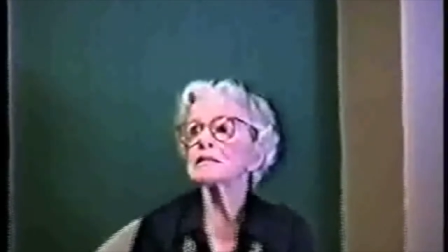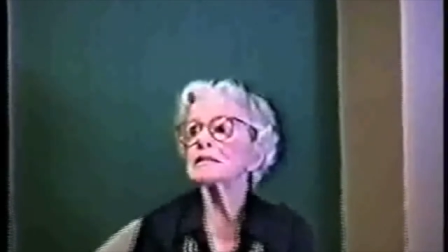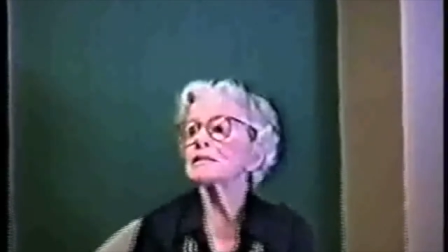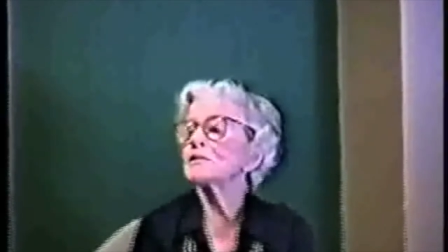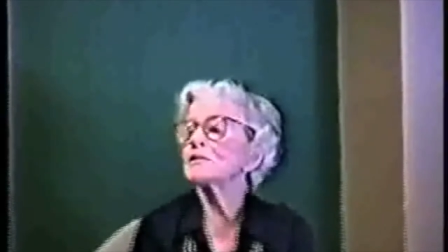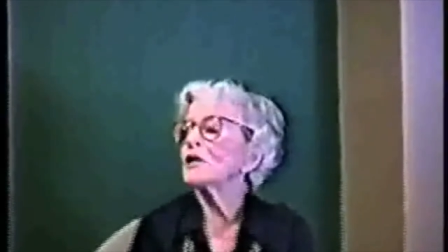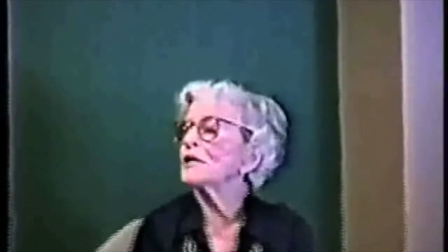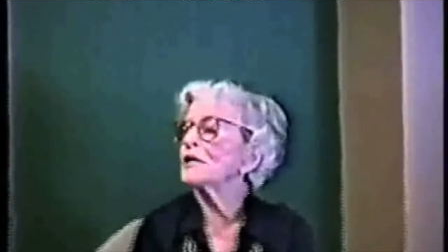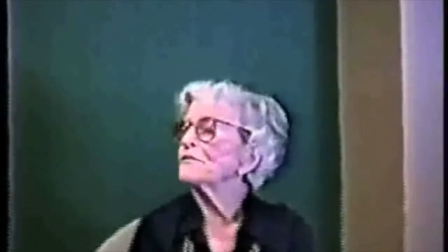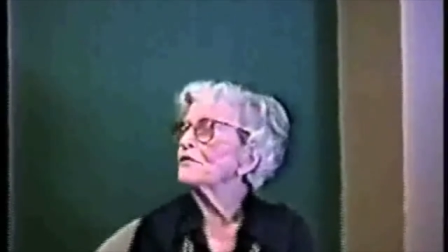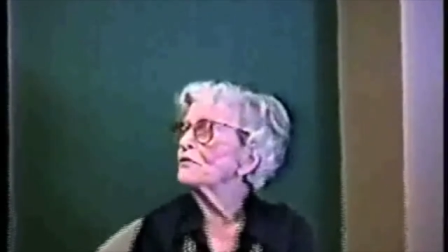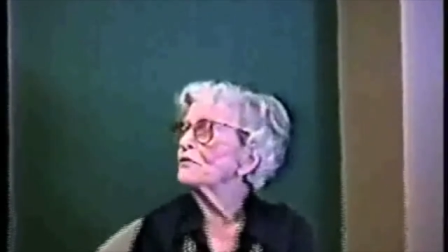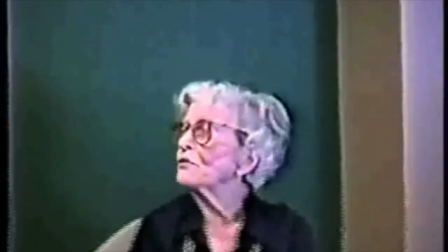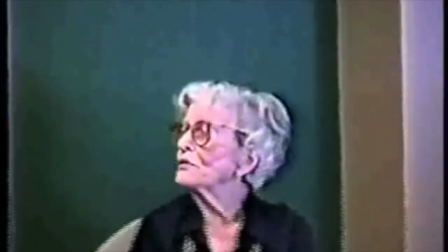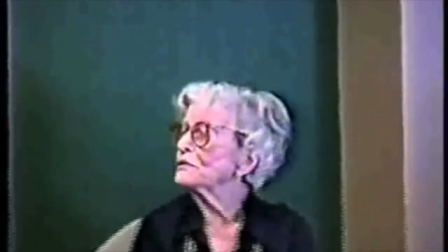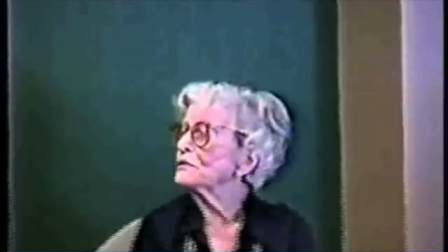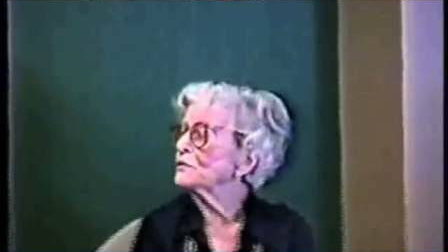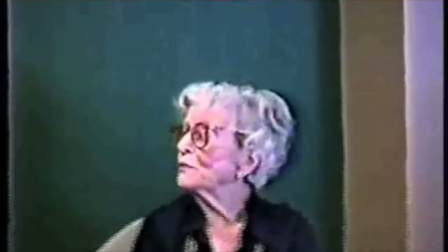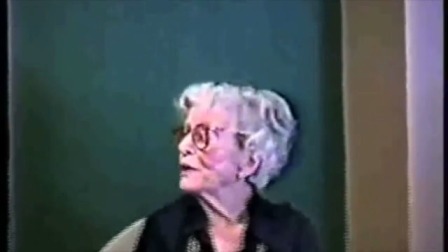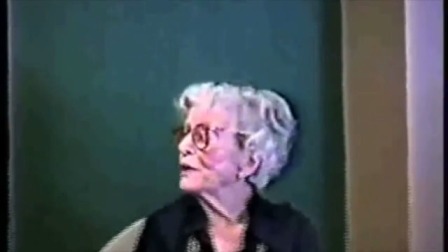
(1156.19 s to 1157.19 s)
you know? never
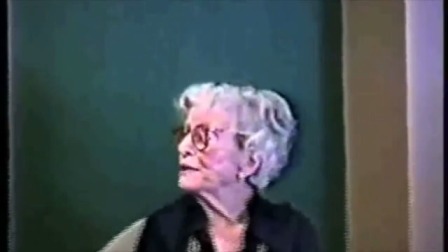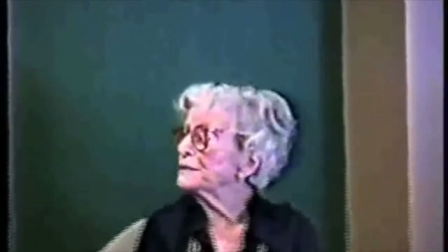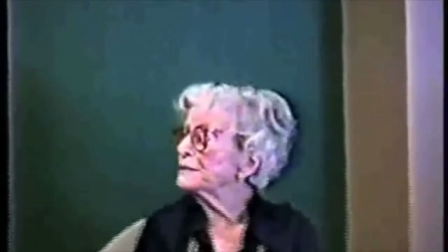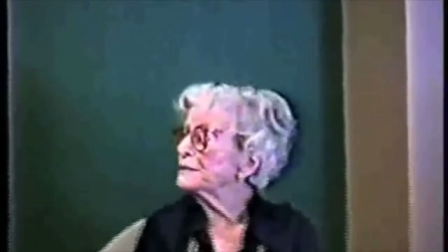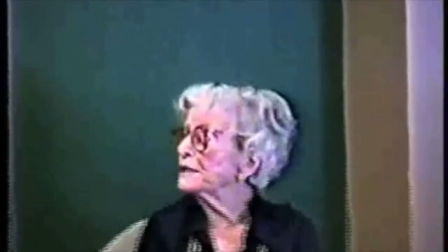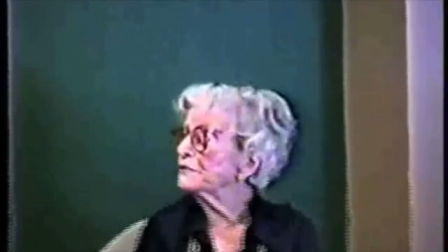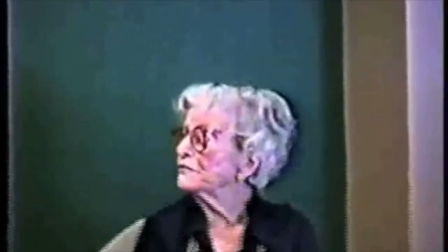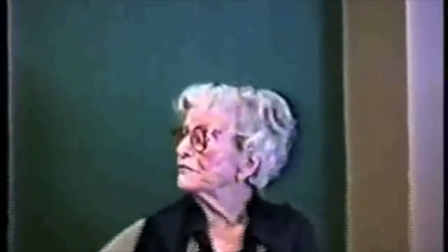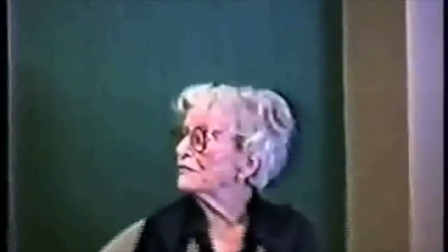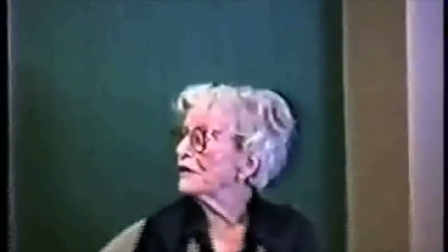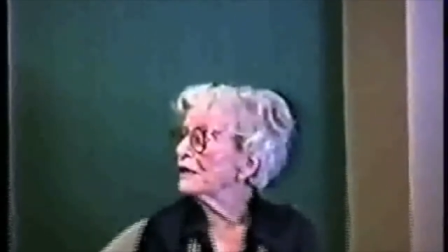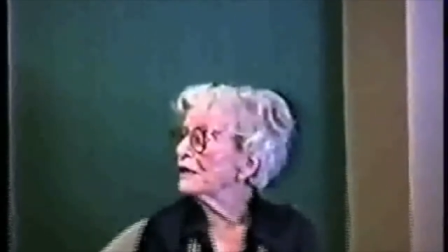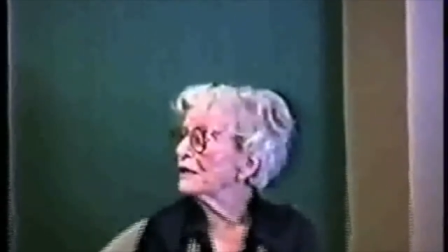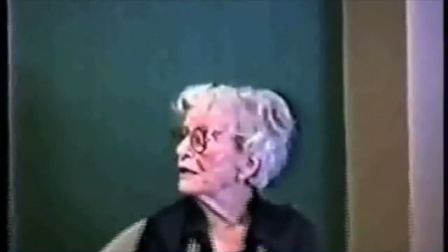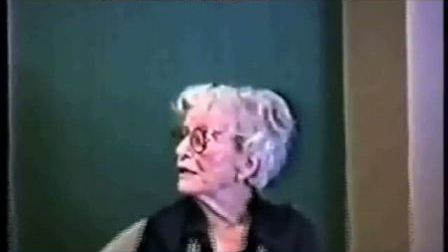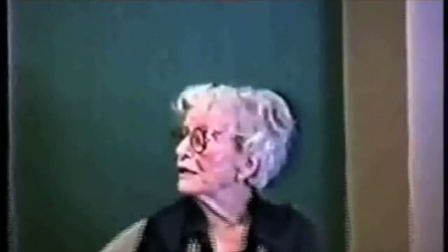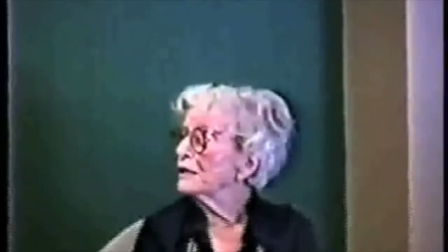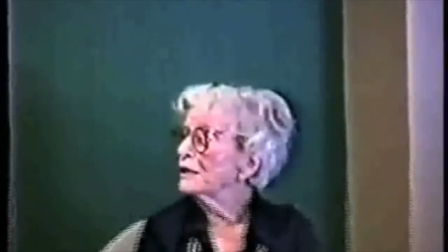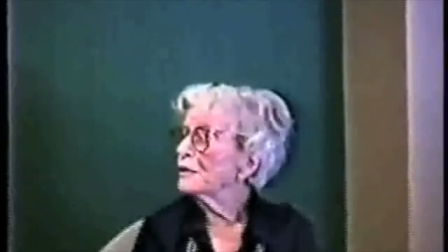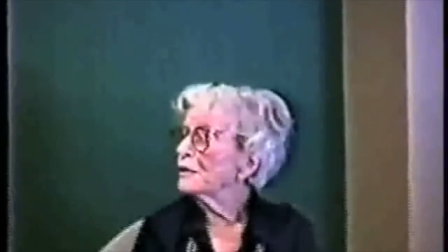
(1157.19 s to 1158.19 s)
got quite that
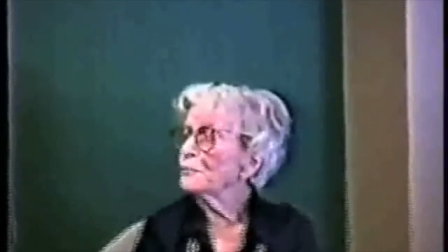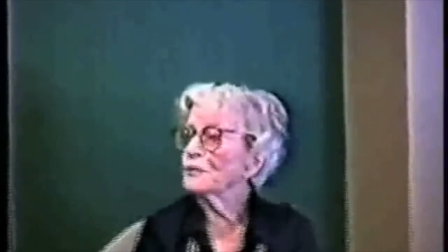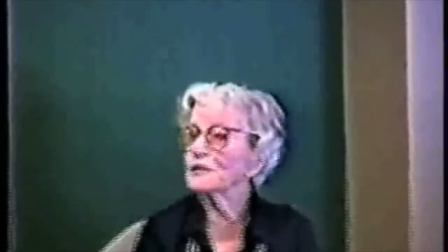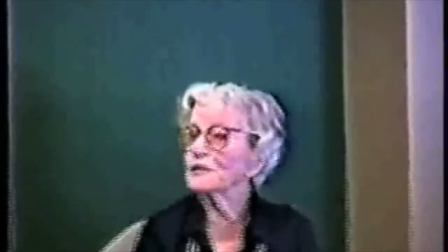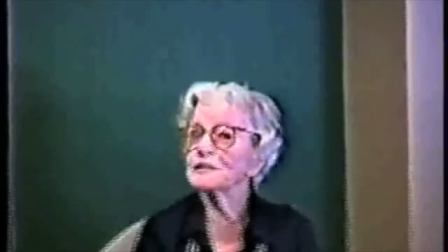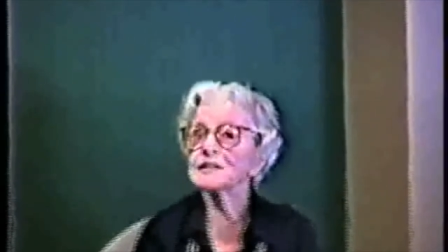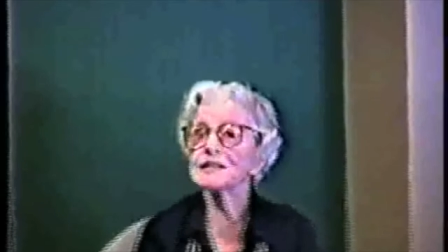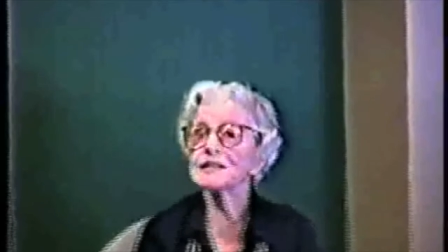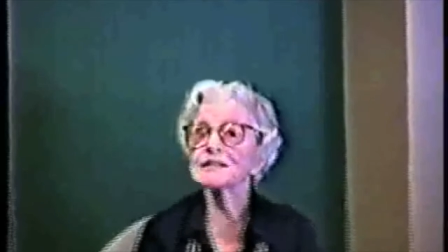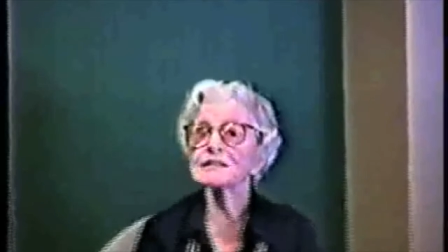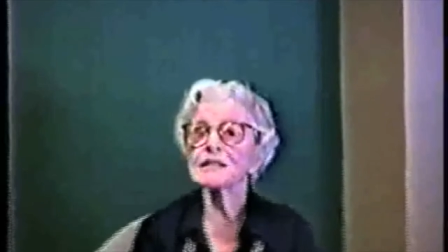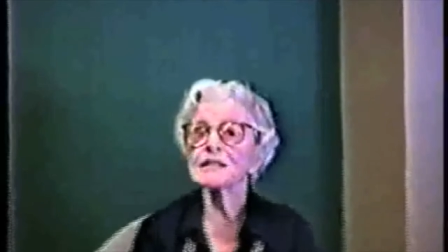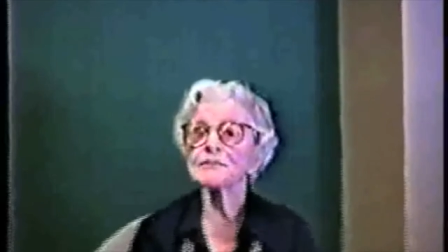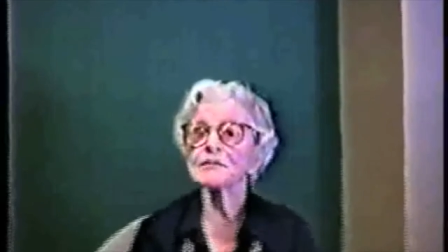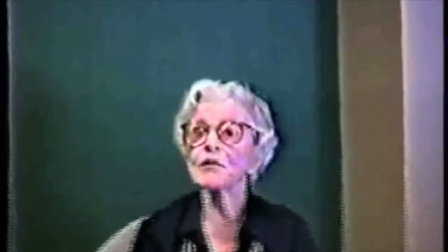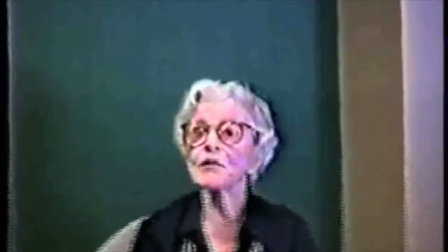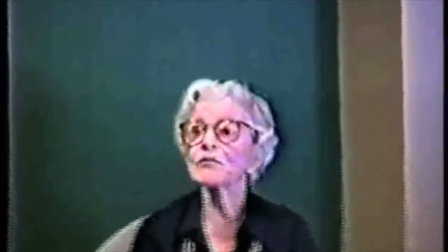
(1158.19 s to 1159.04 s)
far. But they said,